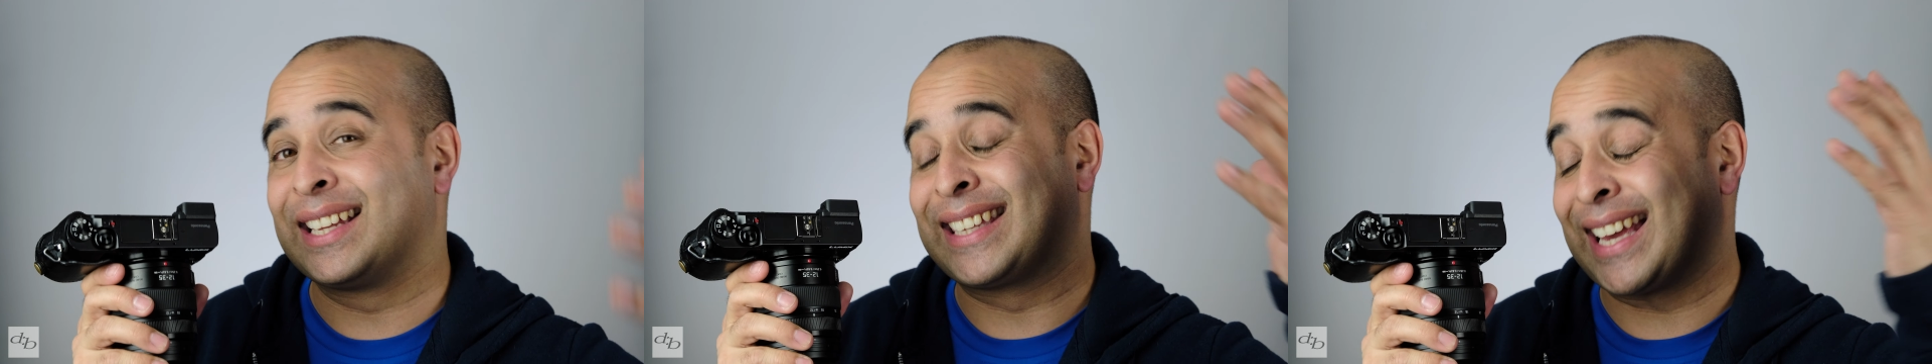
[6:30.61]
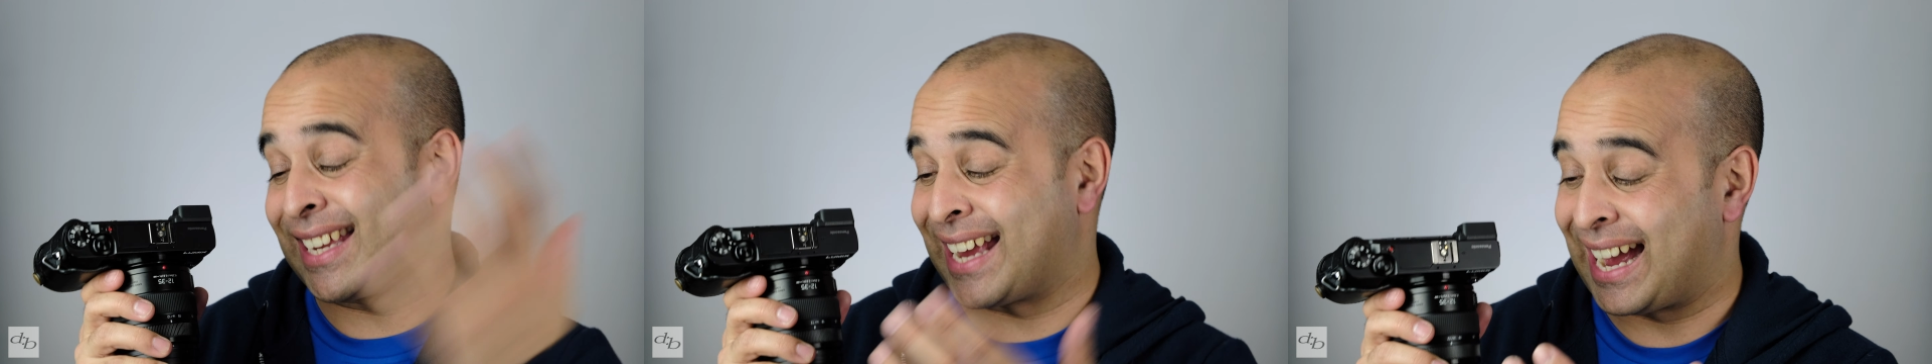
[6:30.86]

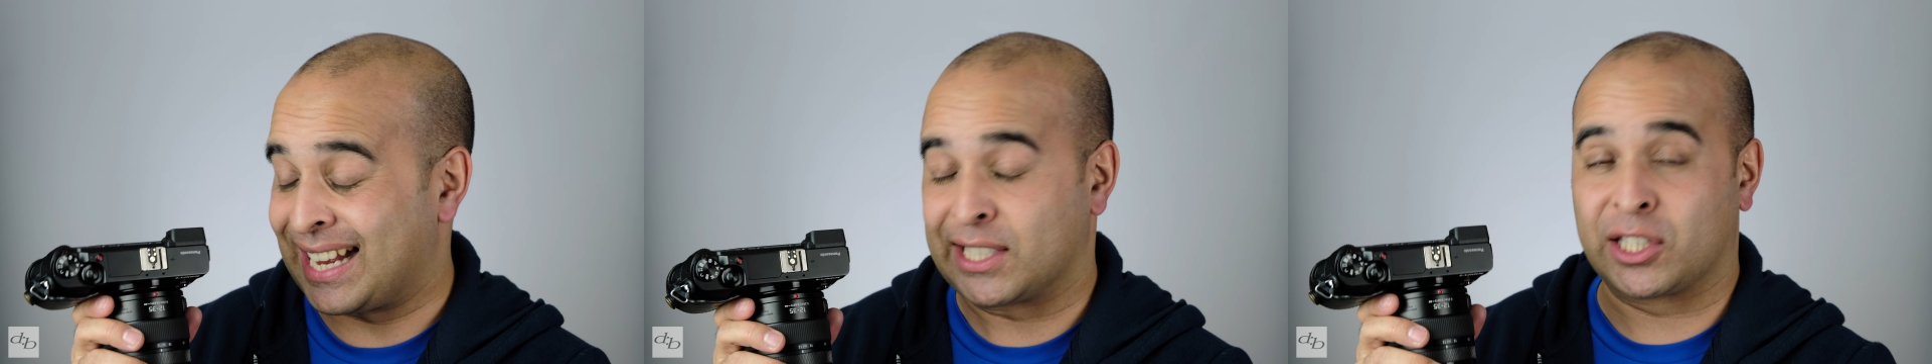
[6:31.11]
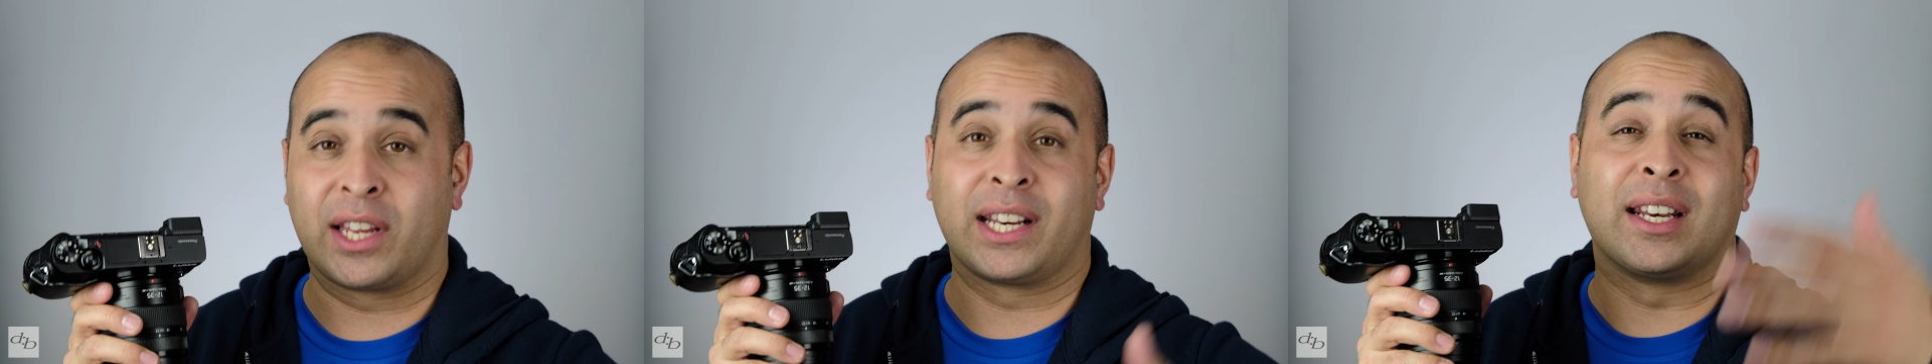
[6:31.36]
get your
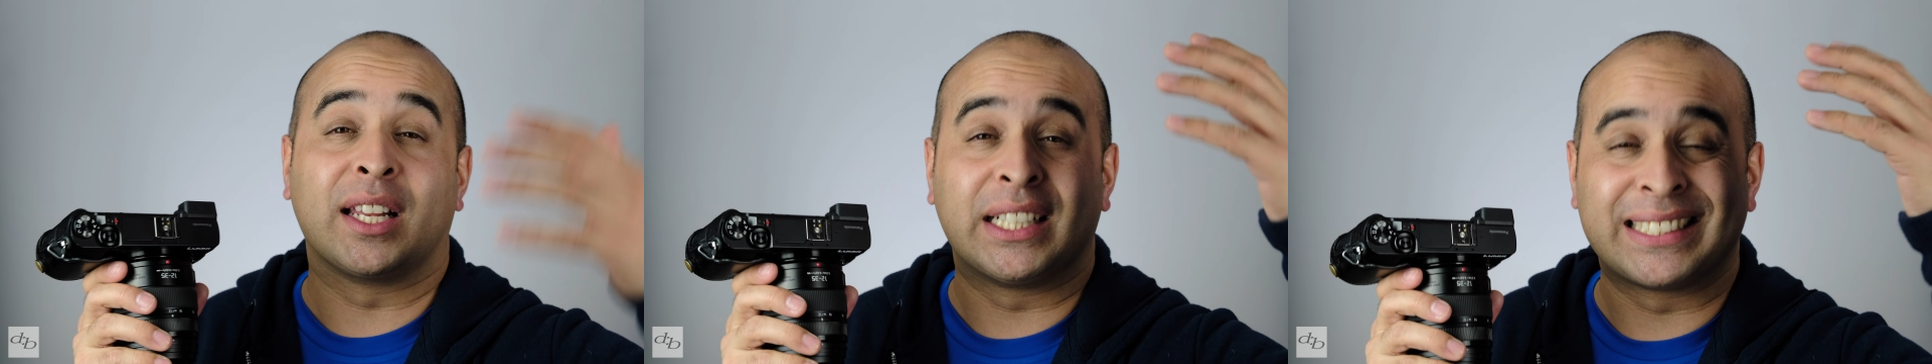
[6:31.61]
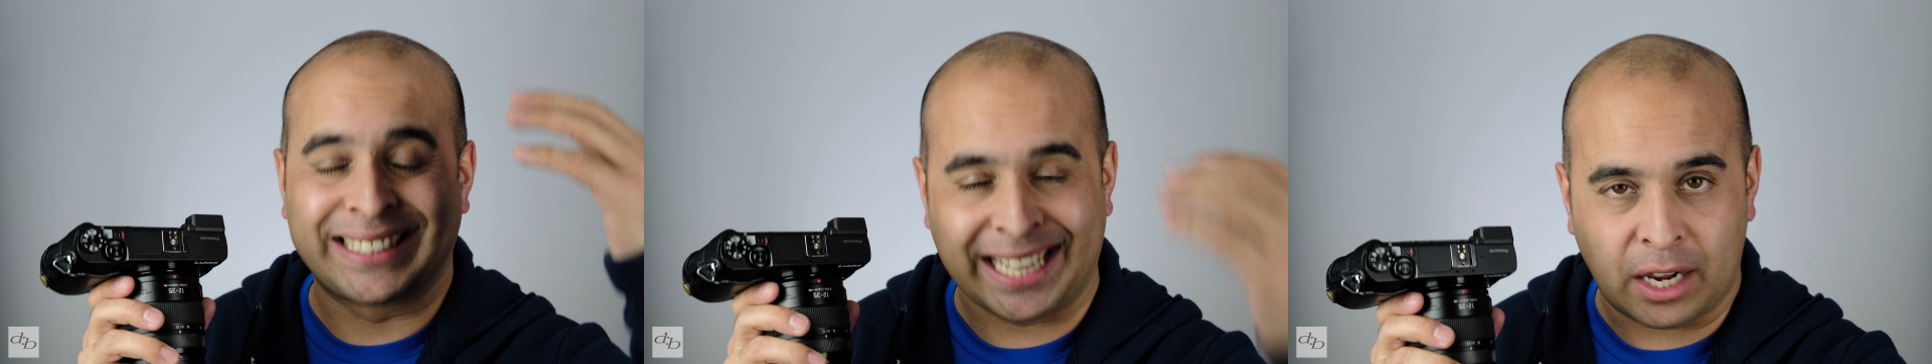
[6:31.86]
hands on it,
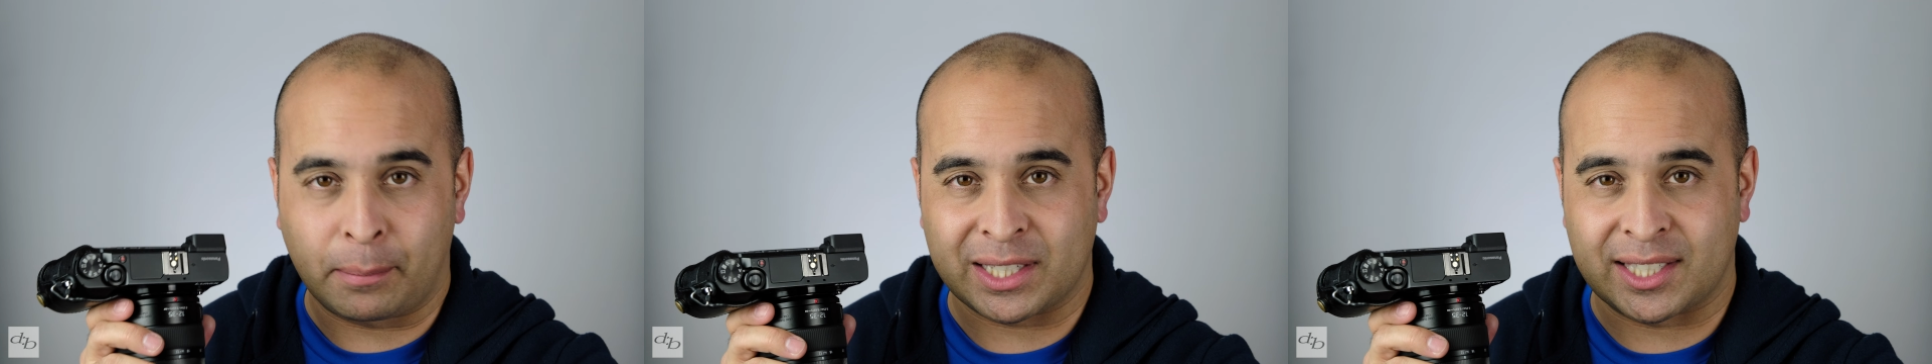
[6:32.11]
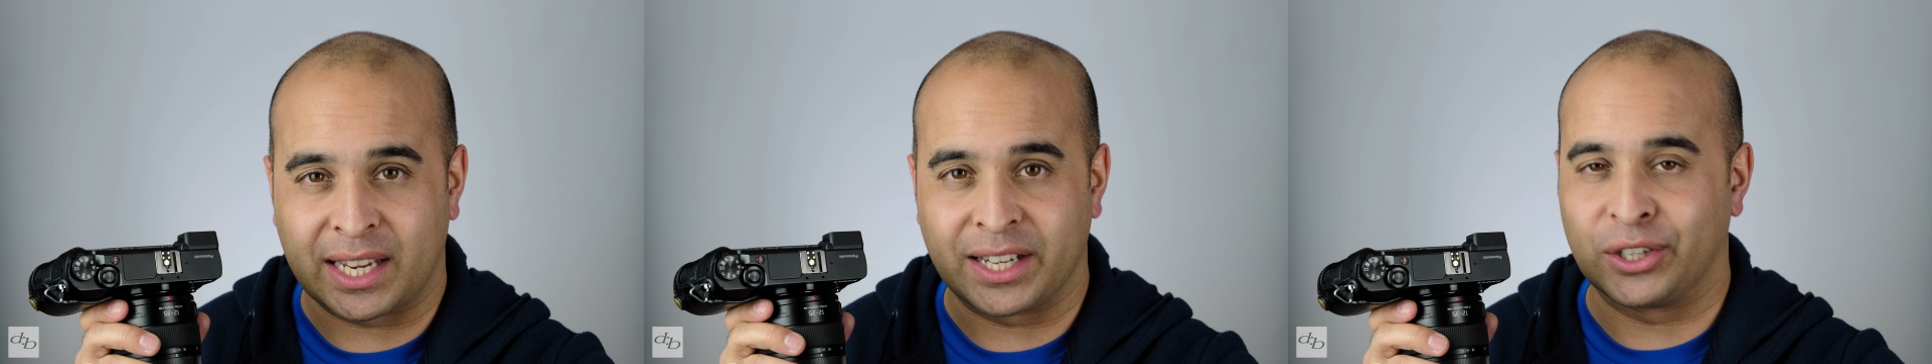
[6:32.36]
tell them I
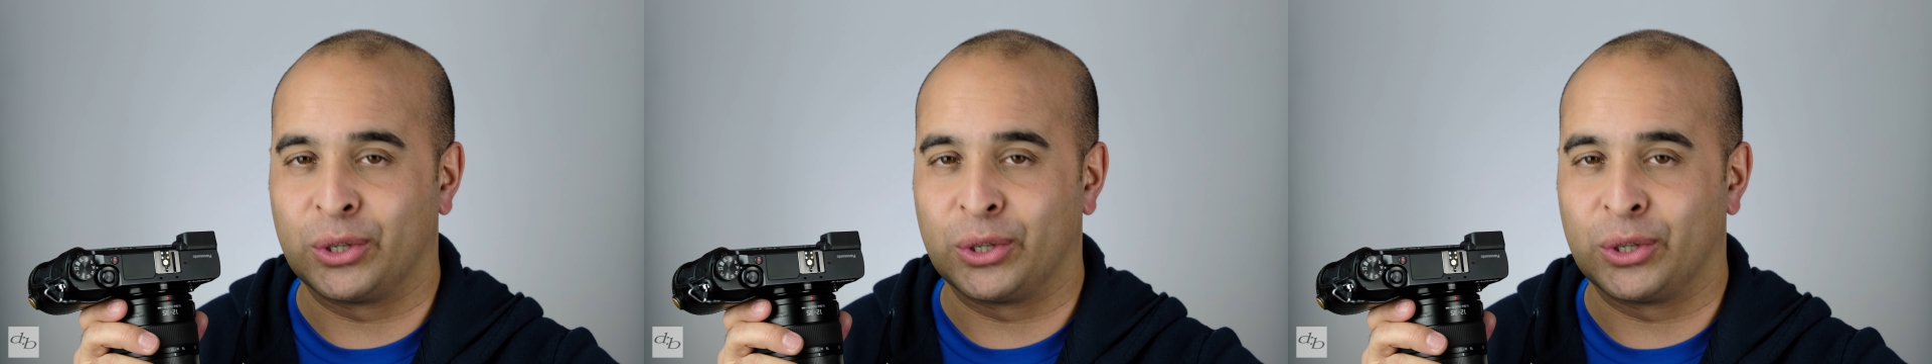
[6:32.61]
sent